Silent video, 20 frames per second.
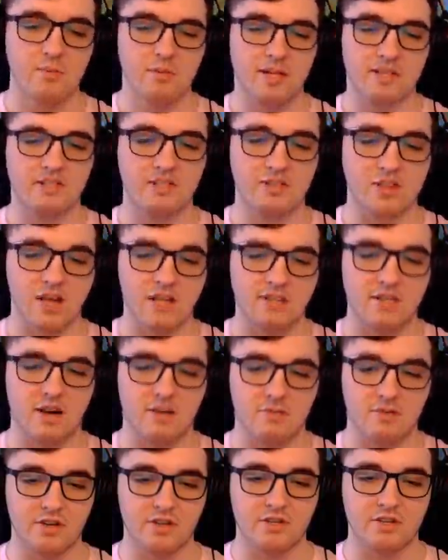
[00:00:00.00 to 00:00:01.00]
but that's a lot
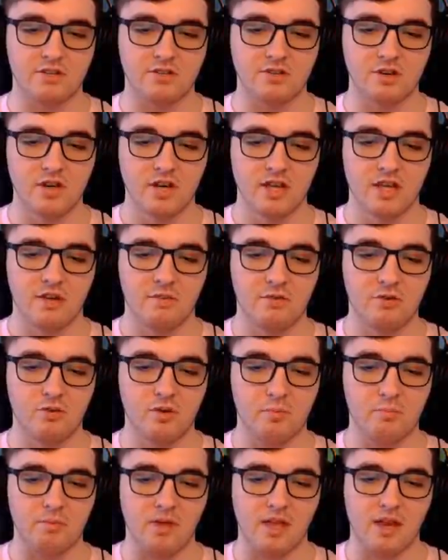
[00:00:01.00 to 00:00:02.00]
tougher to do. If you
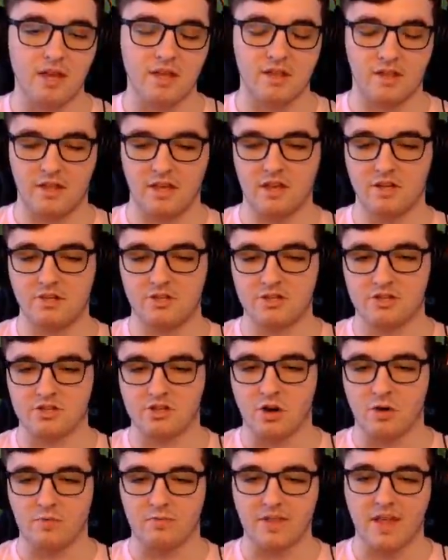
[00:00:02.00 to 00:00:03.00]
immediately just
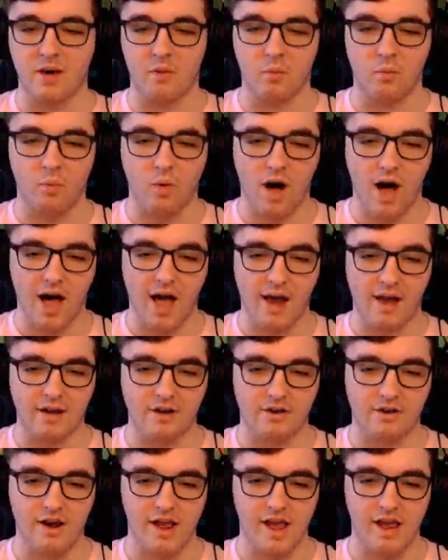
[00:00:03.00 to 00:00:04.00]
go for that
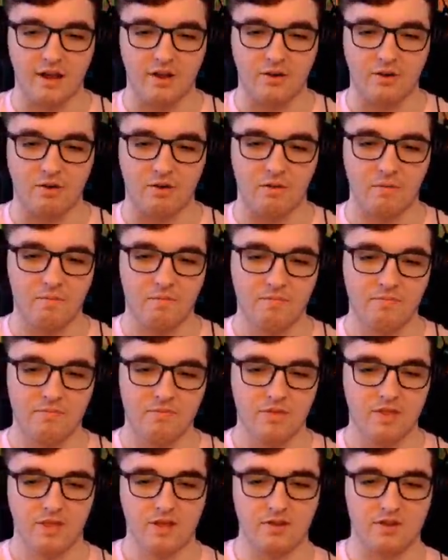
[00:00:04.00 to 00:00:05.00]
wider angle,
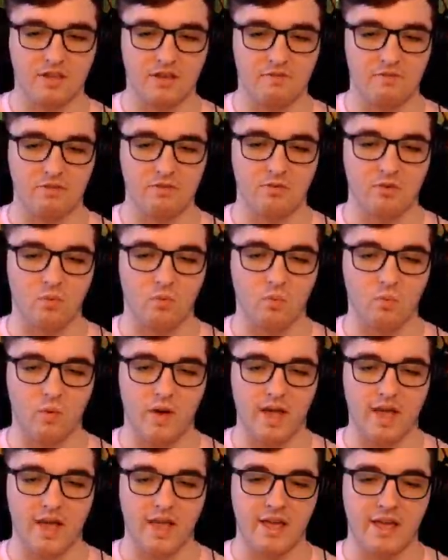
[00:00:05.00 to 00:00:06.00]
it'll give you
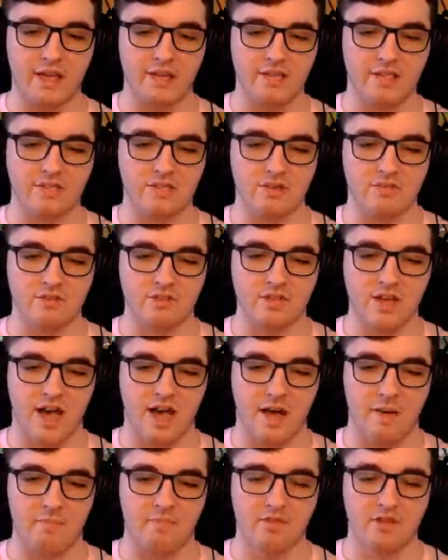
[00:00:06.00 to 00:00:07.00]
way easier of a
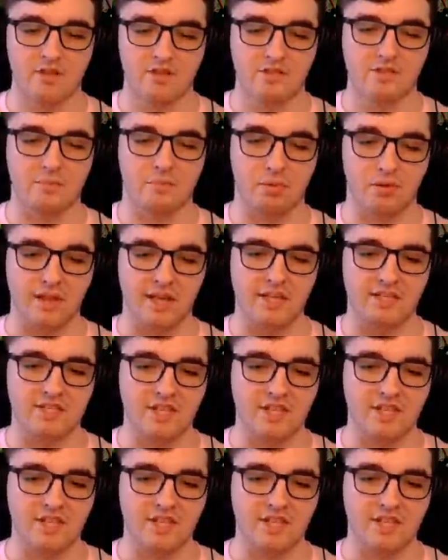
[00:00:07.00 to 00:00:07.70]
time to place